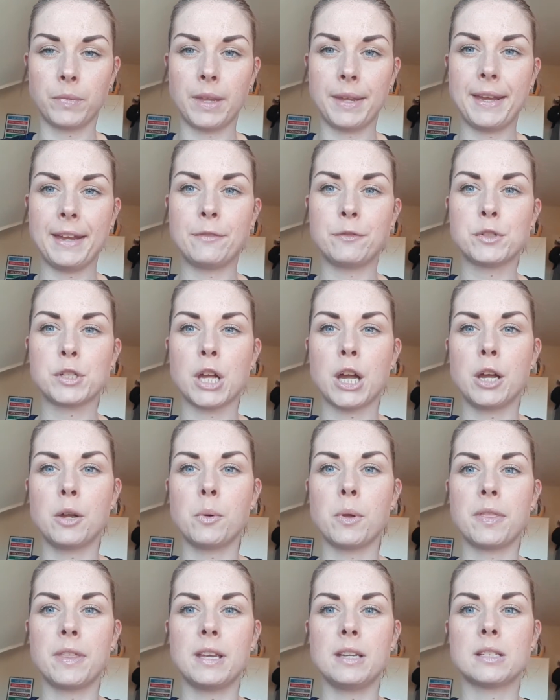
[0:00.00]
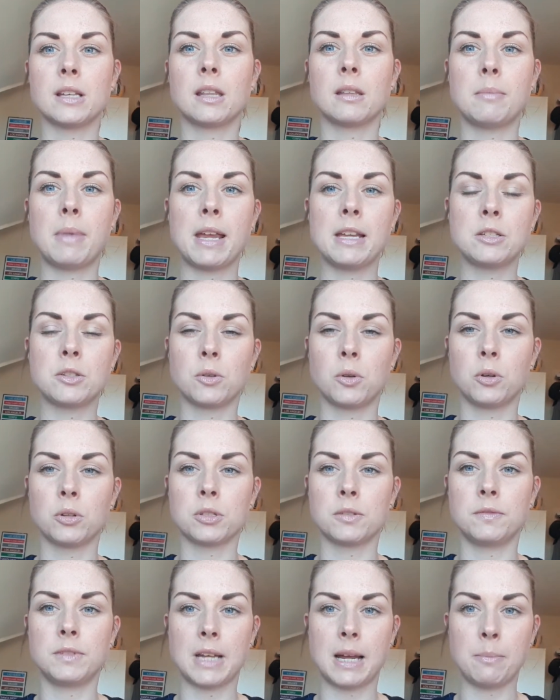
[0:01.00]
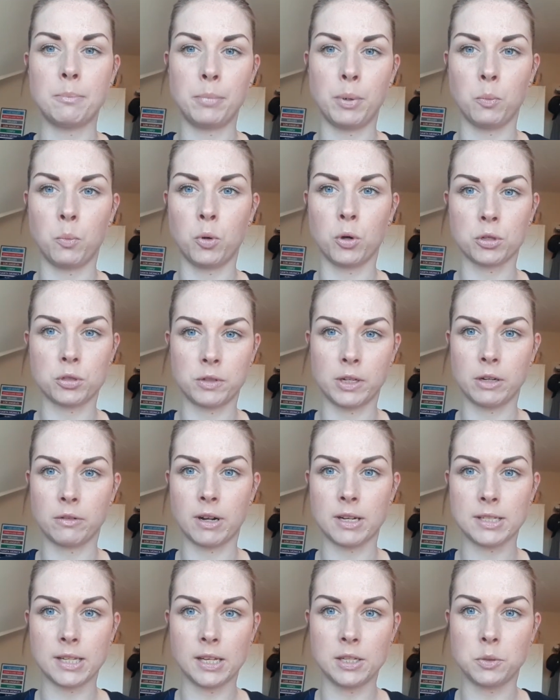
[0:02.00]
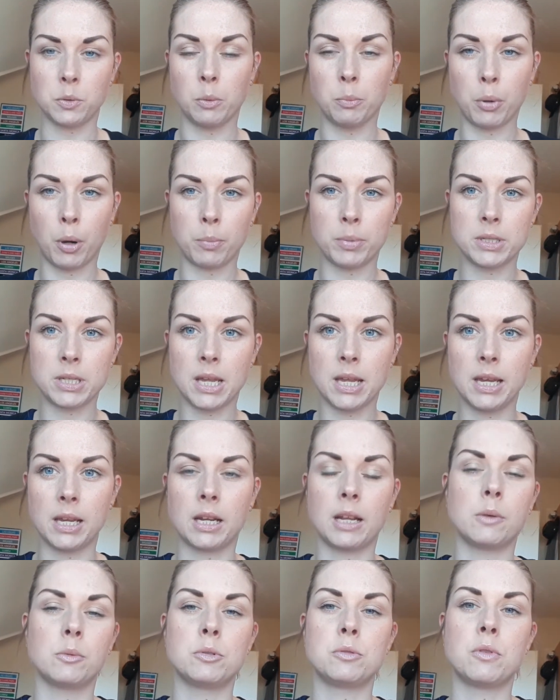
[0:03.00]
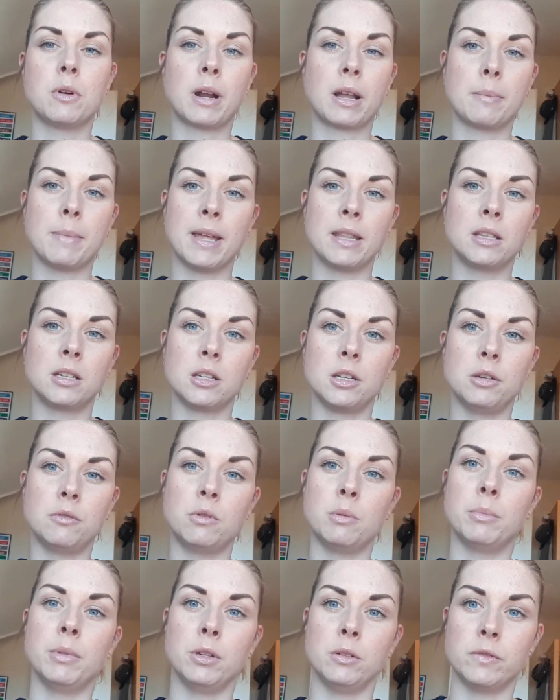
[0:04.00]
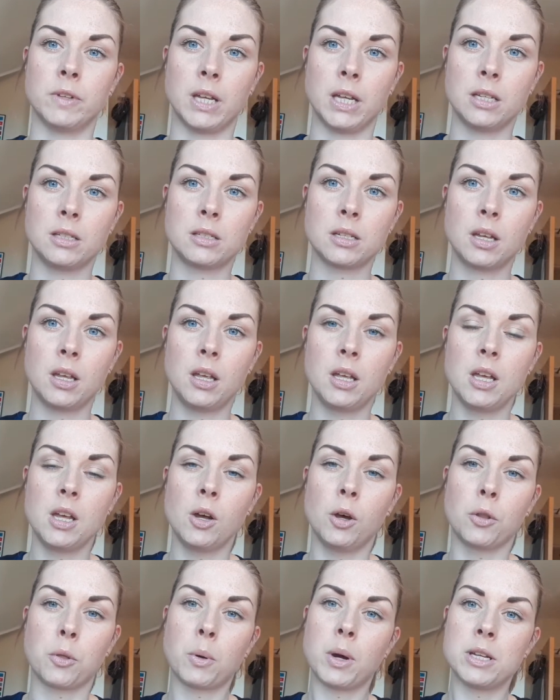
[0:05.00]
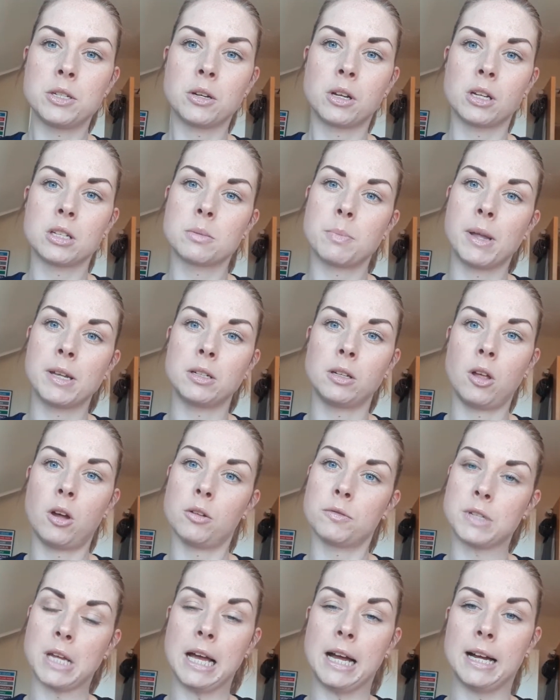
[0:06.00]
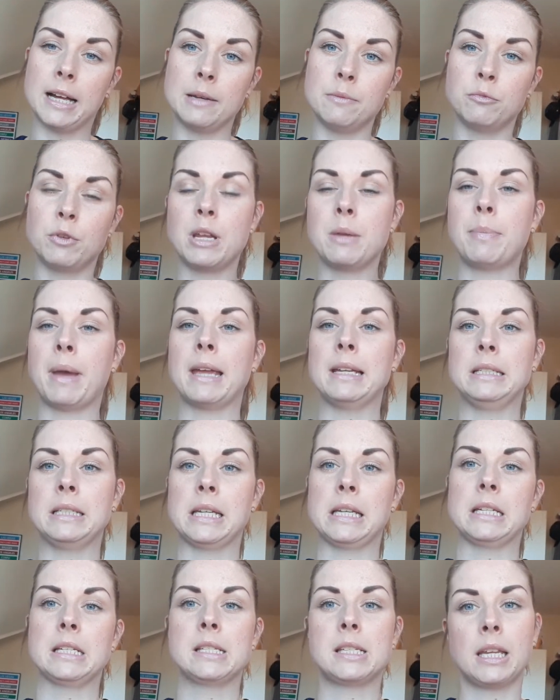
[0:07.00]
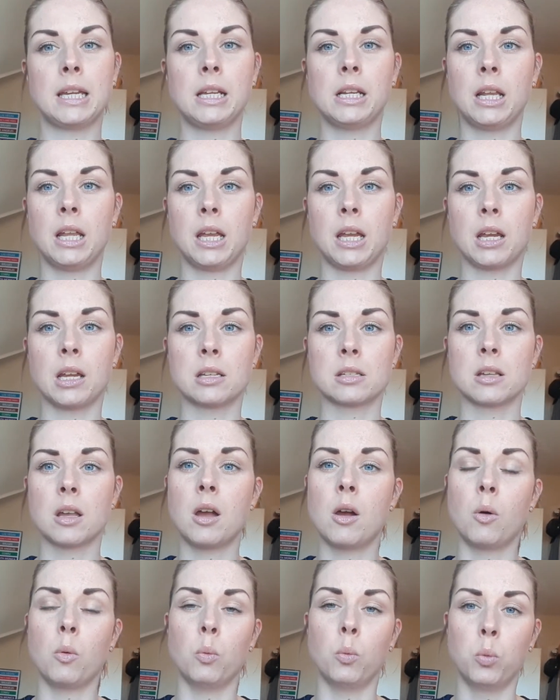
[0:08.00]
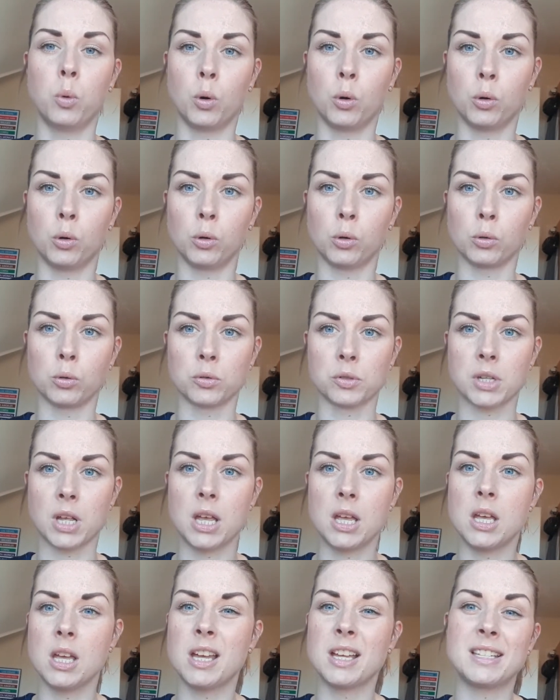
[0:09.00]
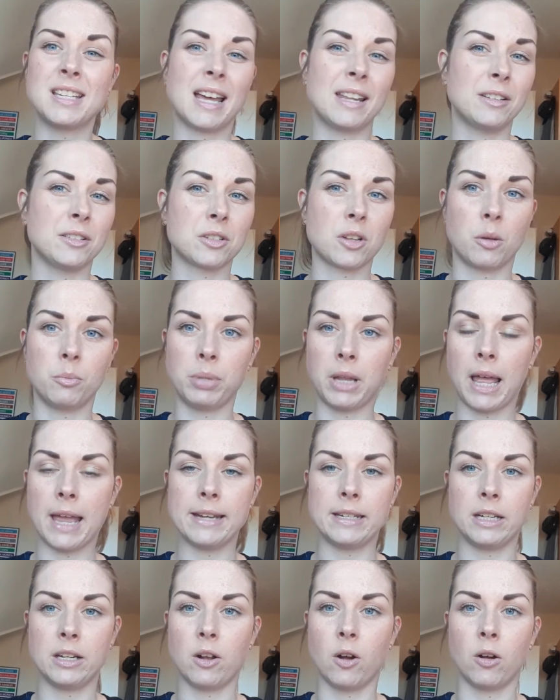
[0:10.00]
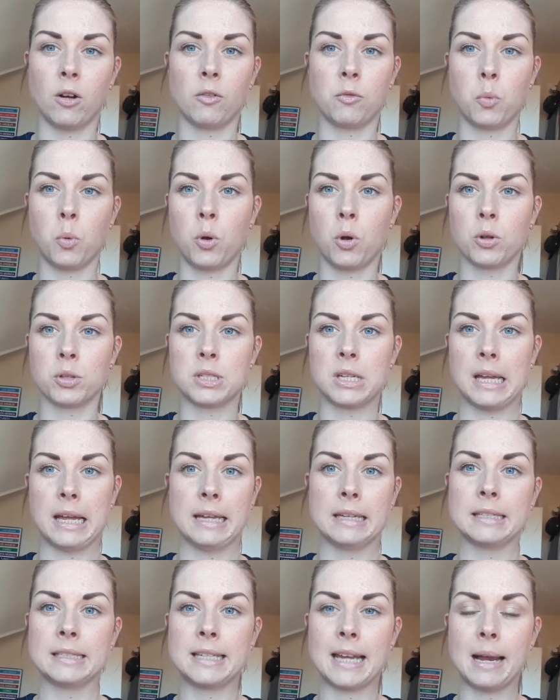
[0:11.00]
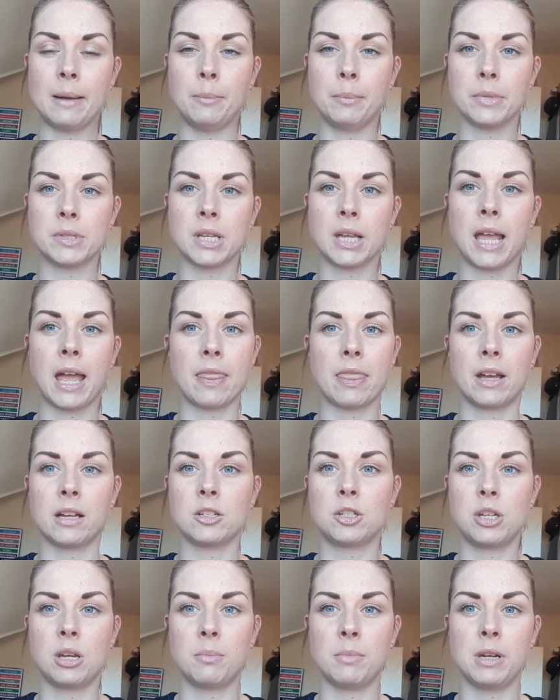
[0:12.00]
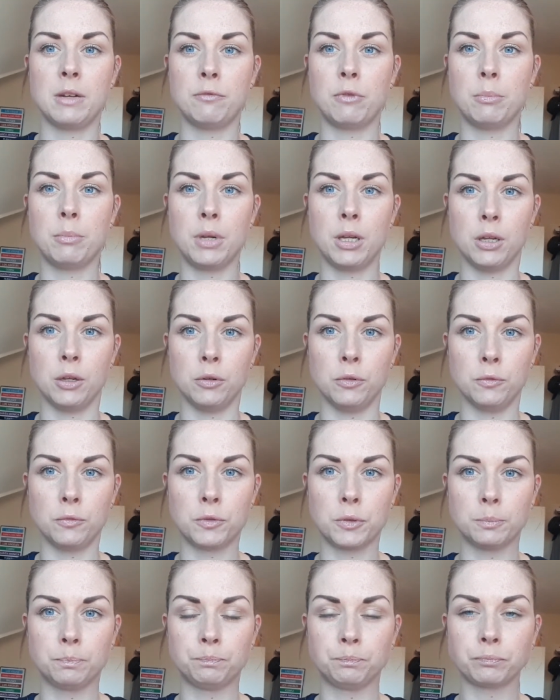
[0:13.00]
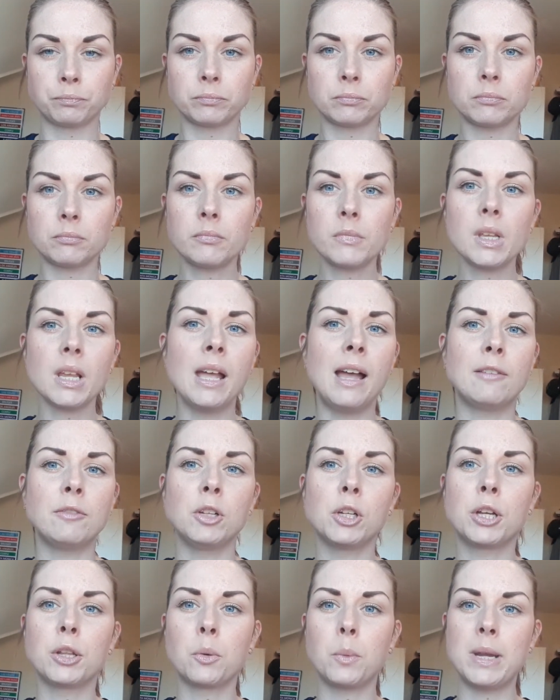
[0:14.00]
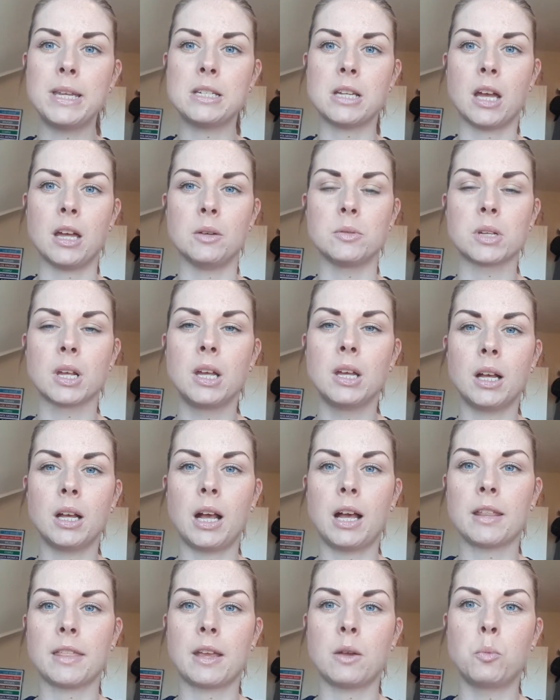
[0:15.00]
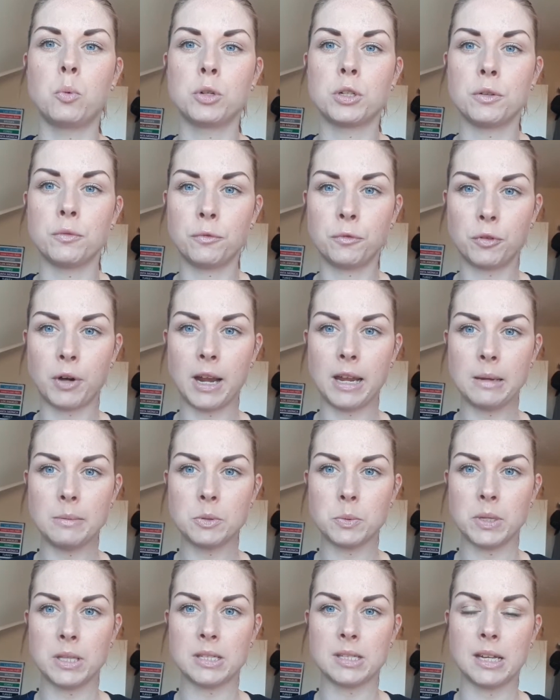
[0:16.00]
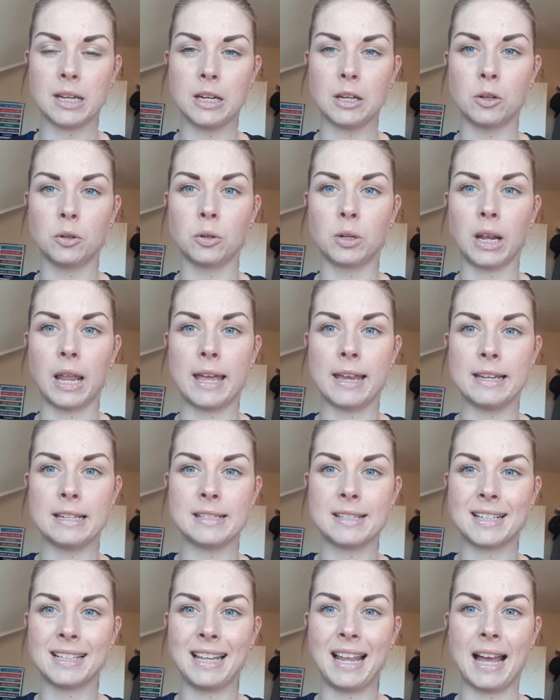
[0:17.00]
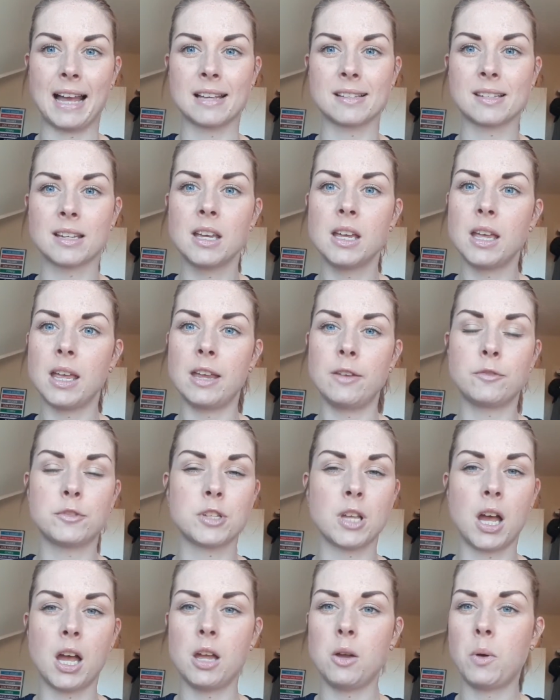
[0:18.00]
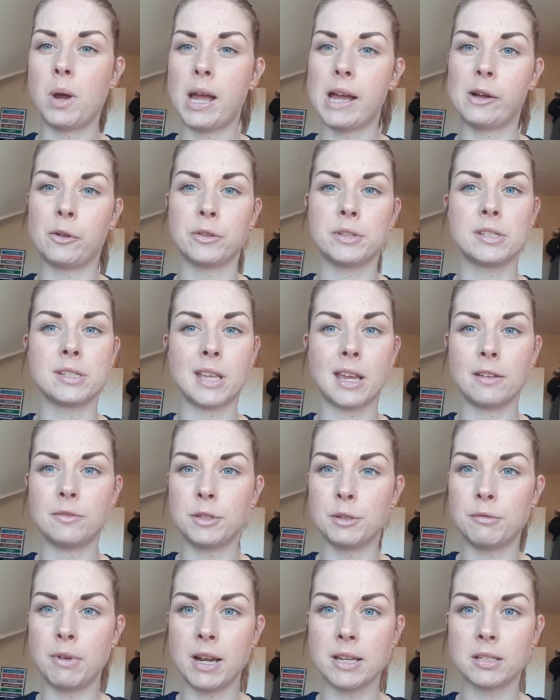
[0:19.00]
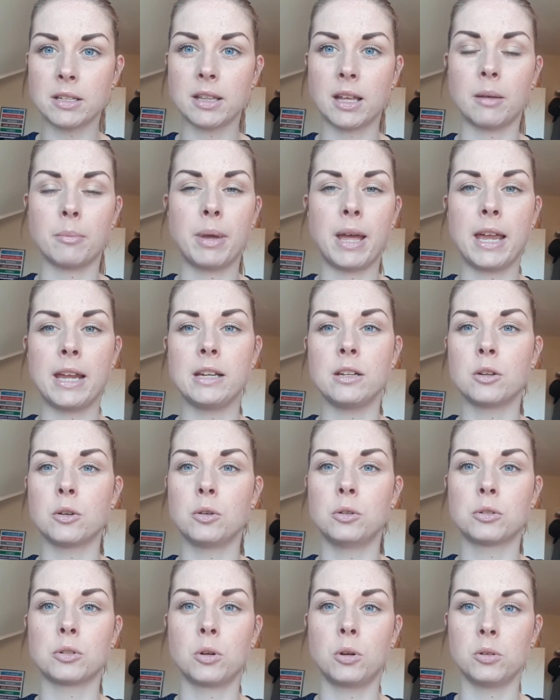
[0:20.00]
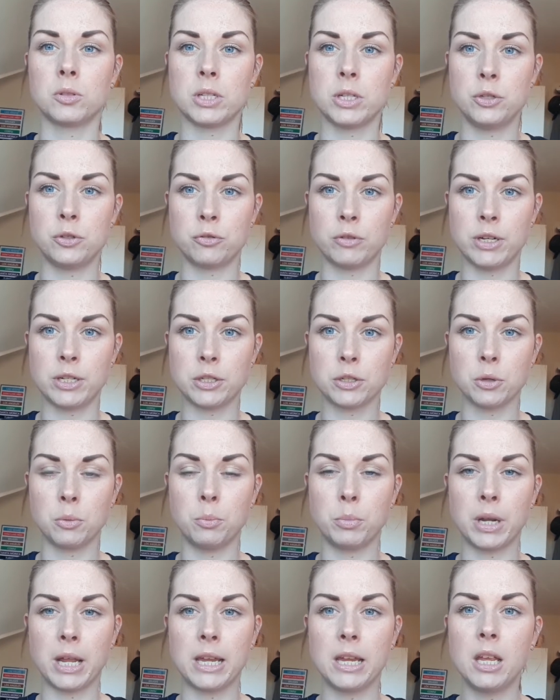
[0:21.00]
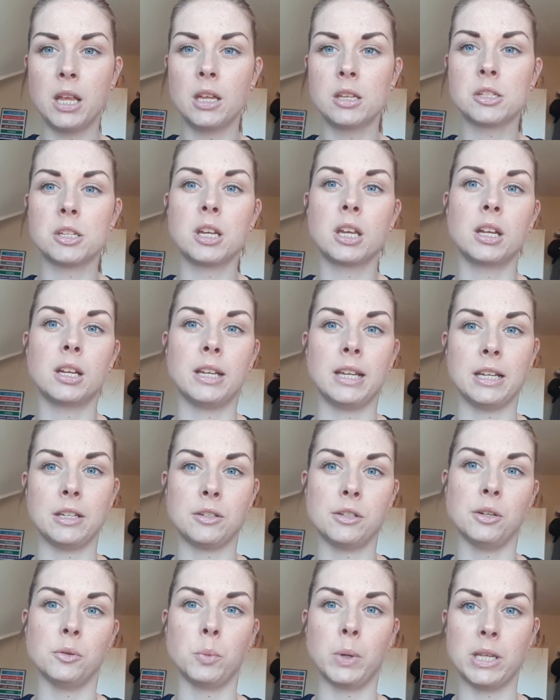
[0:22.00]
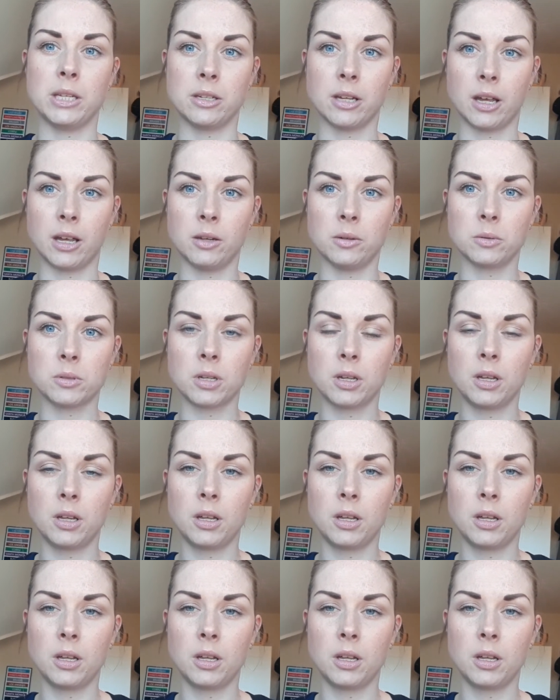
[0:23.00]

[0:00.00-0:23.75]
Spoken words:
If so, these are the main source of damp and water ingress into a property, and I would recommend that you remove it. Otherwise, you're going to spend a lot of time repainting ceilings, walls, tenants complaining of water and damp, so get that chimney removed. Have a look at the windows. Are they wooden framed with single glazed glass? If so, health and safety risk, that pane could cause injury to somebody, so you're going to need new windows.